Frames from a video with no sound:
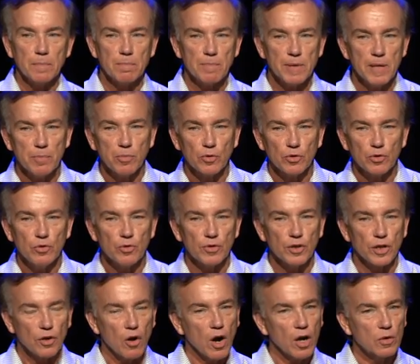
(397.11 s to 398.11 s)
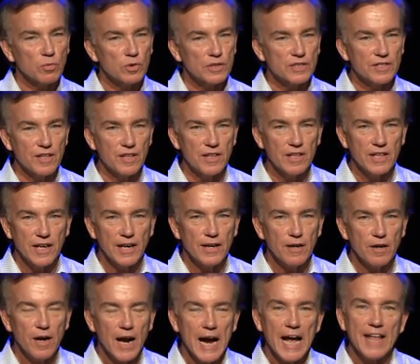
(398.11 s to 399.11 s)
people knew that God was
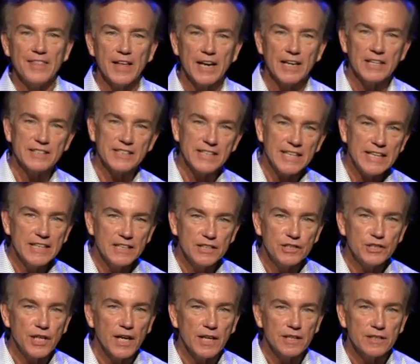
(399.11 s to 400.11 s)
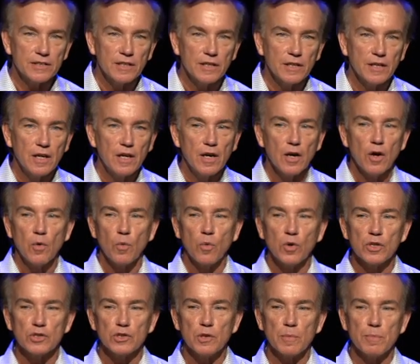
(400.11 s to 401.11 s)
there and that his intent
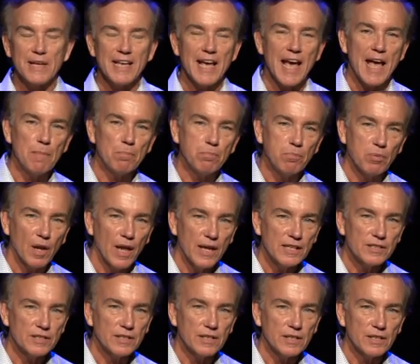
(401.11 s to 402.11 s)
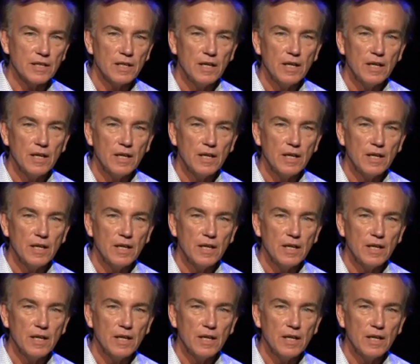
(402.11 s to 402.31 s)
was to be a blessing,